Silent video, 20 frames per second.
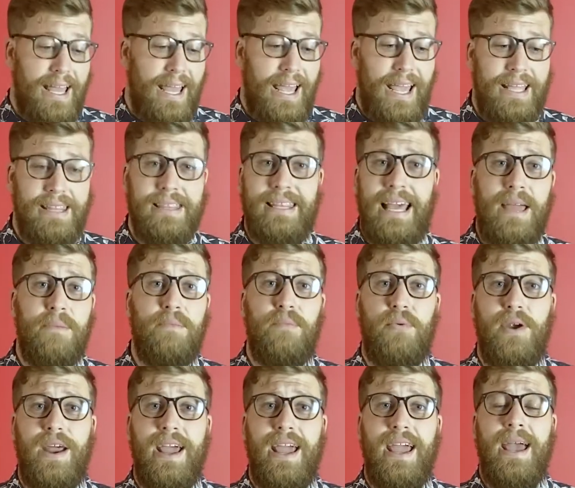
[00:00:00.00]
and that
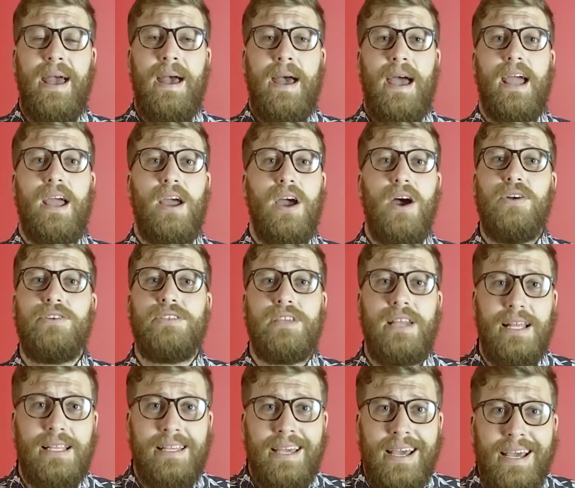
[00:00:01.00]
prey goes in
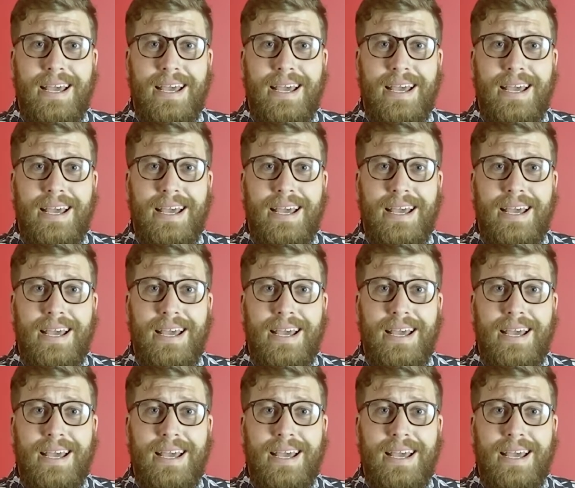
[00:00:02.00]
it,